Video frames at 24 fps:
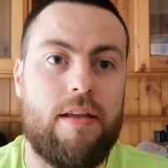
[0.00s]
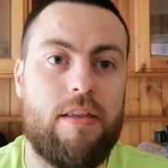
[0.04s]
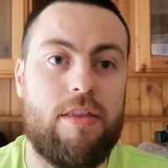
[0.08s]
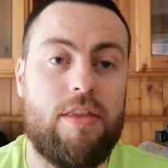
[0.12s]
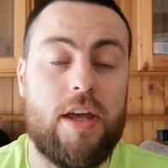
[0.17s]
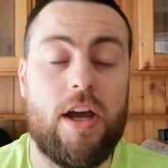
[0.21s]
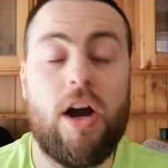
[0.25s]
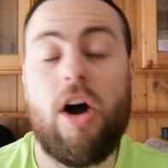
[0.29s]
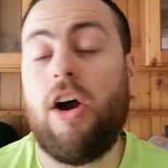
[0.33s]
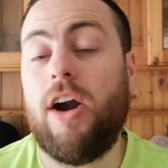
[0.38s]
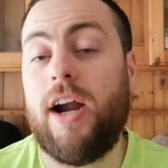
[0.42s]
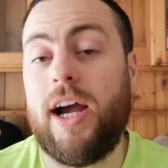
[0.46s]

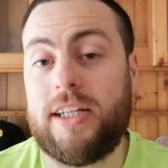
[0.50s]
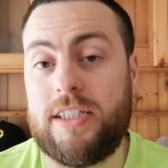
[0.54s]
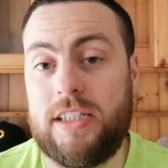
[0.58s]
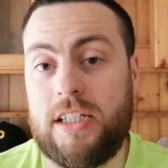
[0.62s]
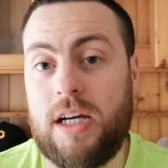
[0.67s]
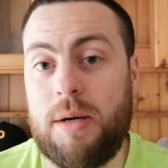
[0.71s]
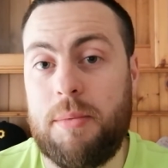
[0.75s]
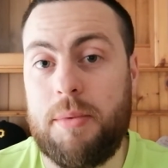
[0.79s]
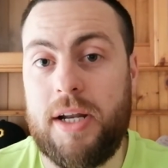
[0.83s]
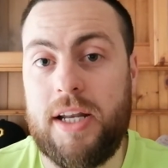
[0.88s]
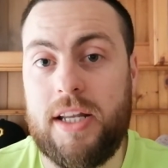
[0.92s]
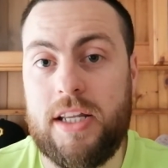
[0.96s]
They are actually
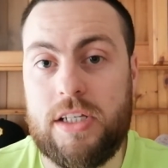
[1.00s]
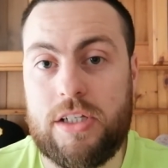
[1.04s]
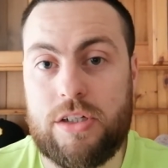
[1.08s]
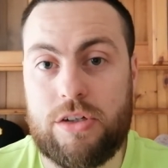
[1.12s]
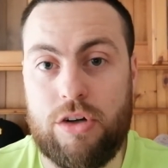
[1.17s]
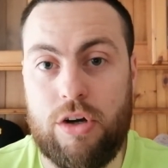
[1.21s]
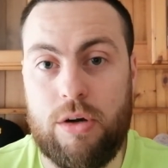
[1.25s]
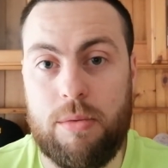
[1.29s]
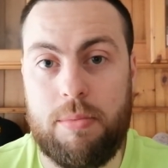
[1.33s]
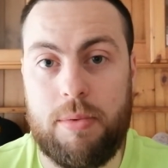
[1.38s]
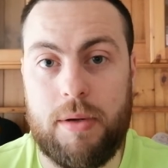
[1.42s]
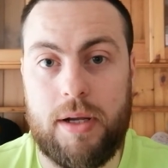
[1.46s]
coming into this
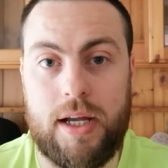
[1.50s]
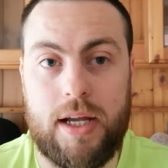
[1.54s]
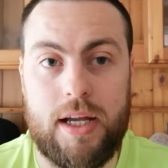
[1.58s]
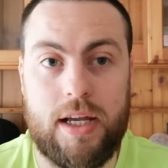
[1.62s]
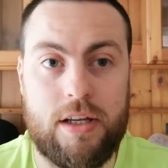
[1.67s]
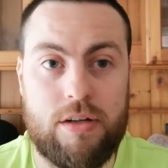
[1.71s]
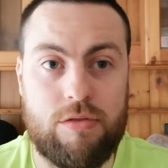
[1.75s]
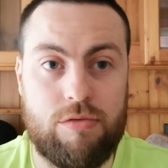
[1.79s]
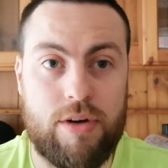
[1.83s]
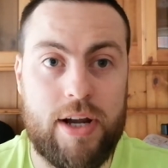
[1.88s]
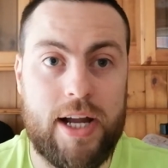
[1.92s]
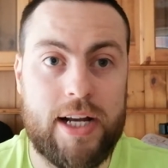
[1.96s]
group
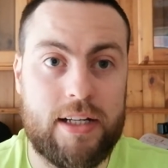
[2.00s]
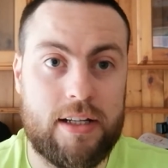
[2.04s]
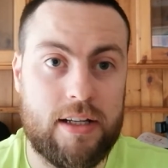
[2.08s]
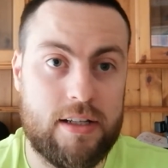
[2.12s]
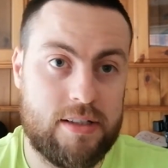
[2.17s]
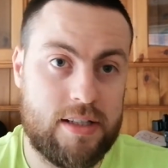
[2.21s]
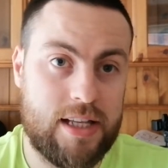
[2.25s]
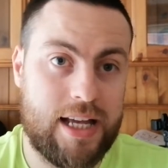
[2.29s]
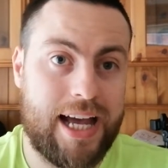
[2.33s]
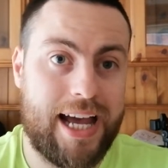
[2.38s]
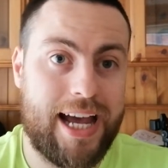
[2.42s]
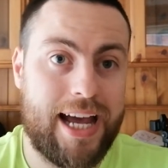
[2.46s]
ranked as
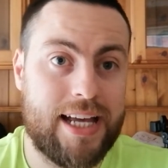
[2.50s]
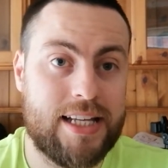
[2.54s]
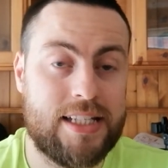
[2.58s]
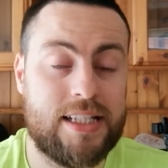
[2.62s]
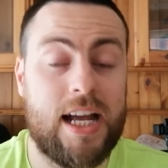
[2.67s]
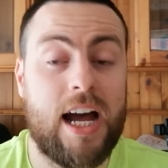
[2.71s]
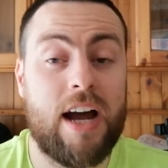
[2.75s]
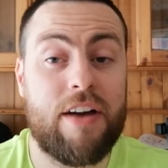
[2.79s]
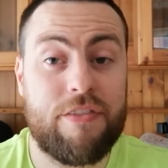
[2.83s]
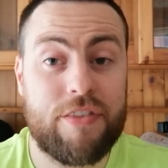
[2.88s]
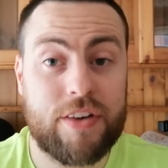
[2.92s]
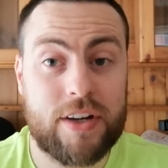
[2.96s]
the highest
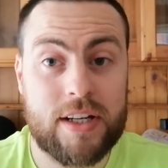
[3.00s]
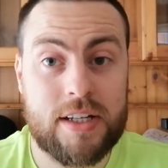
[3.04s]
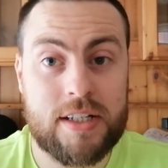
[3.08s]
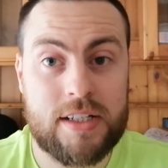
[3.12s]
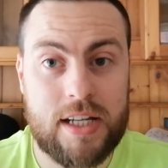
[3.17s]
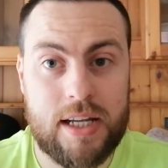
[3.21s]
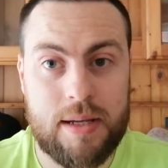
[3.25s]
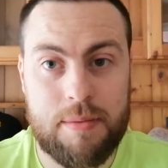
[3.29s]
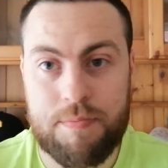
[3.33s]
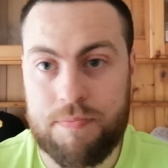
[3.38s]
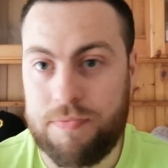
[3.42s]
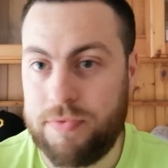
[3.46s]
African
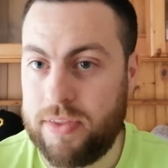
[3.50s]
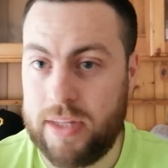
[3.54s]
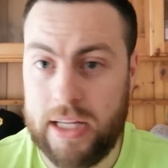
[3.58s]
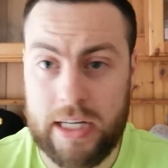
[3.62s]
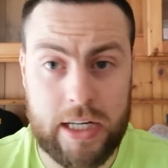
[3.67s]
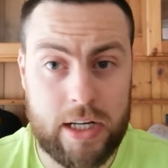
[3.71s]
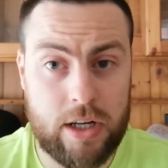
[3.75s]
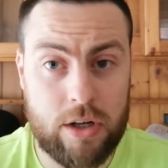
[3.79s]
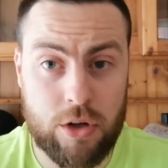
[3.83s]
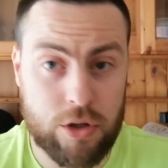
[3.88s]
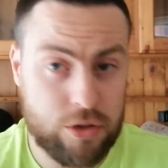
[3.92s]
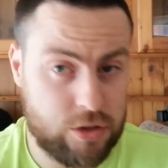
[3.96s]
team. They
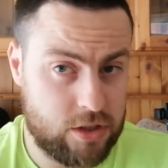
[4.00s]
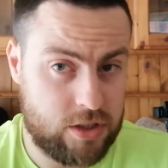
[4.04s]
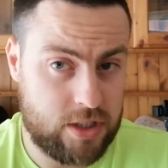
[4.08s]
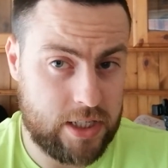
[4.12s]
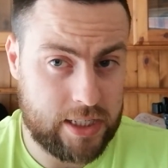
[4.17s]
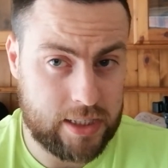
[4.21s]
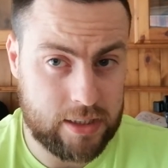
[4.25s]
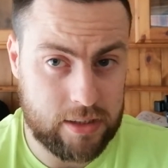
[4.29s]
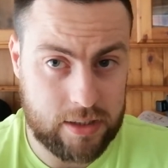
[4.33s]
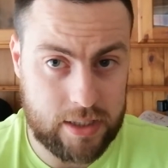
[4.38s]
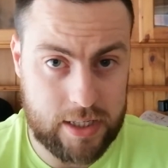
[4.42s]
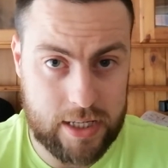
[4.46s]
didn't lose a
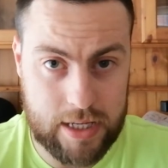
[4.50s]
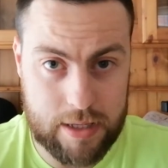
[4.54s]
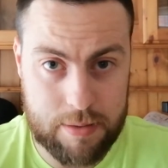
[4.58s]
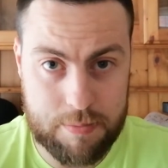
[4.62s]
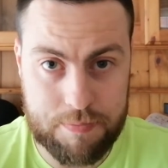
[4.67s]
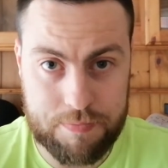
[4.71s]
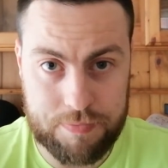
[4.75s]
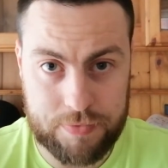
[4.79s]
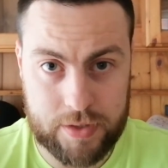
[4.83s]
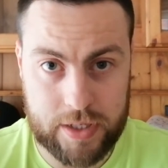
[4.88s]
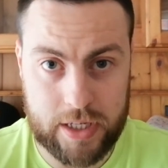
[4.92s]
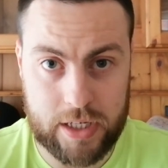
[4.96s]
single
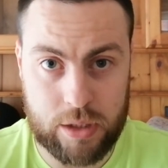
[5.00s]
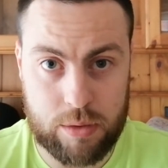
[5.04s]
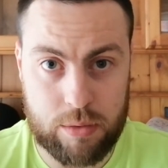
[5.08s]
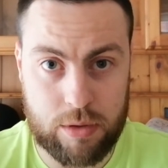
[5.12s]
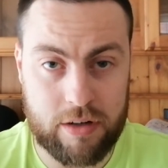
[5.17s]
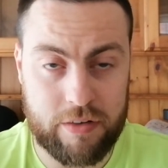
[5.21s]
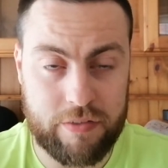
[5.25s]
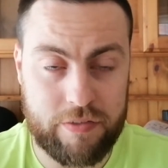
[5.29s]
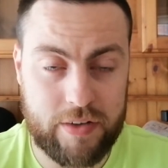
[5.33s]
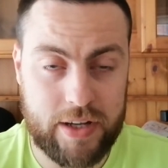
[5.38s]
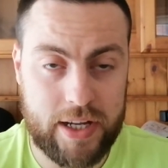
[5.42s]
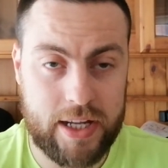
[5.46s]
game in
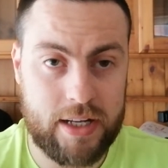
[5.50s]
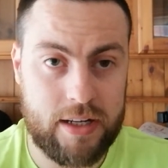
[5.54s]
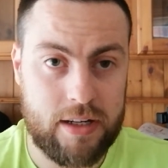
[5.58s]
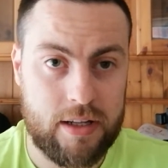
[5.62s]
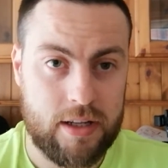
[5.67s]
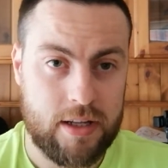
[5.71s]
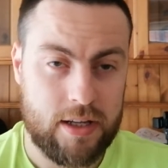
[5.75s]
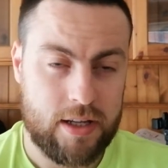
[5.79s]
qualifying.